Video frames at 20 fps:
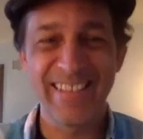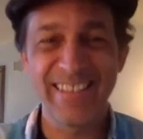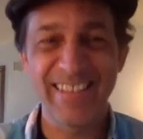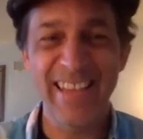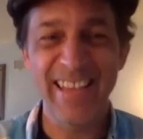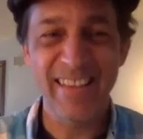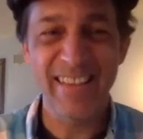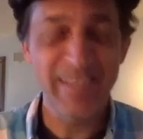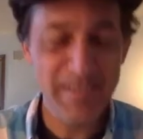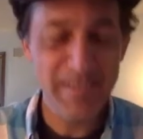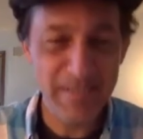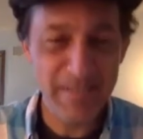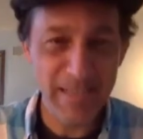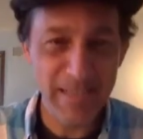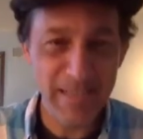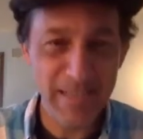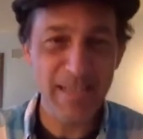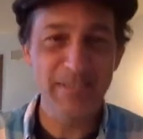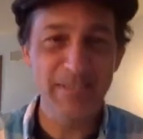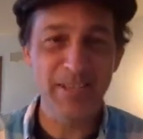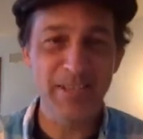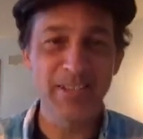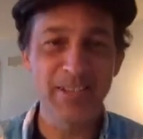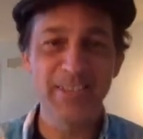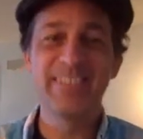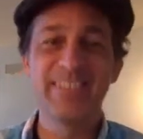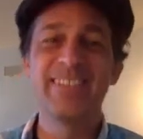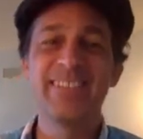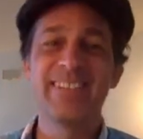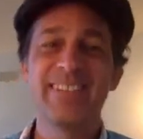
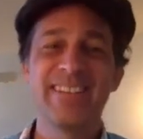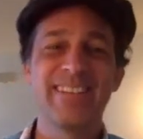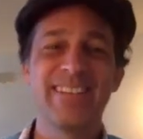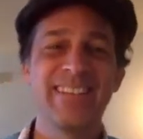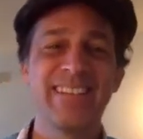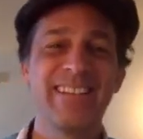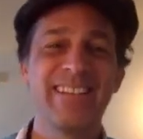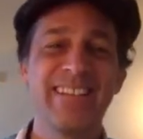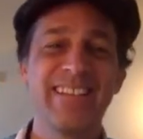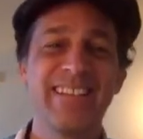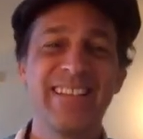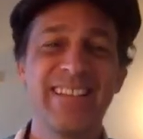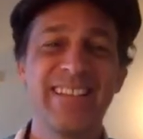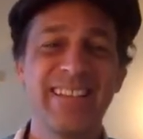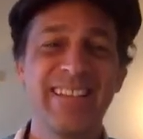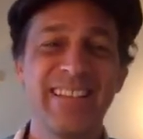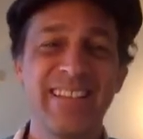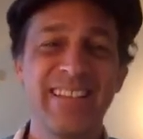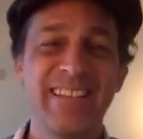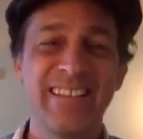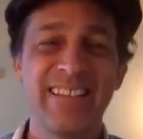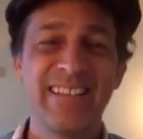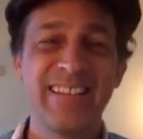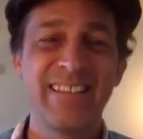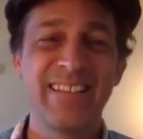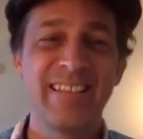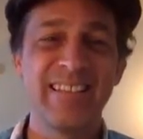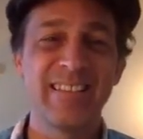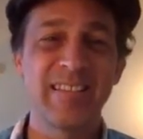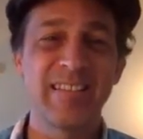
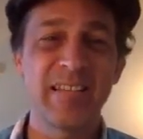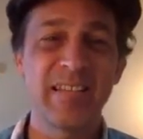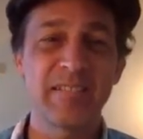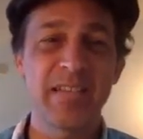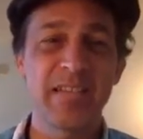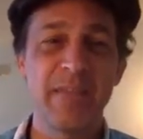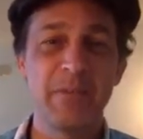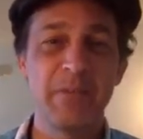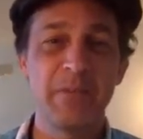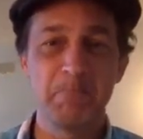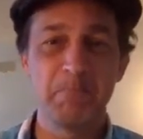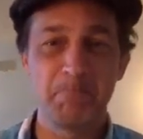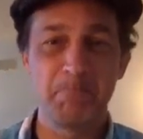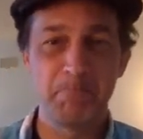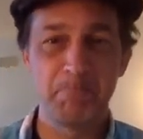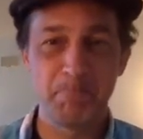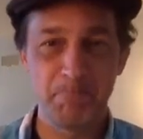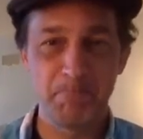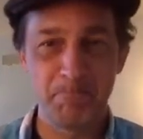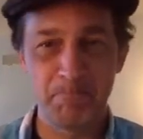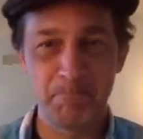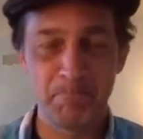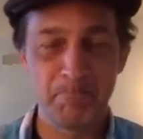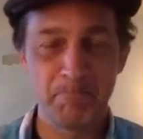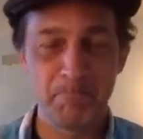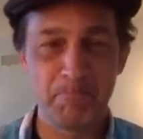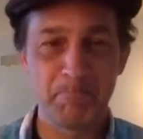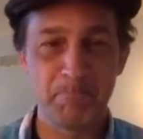No words are spoken by the person on screen.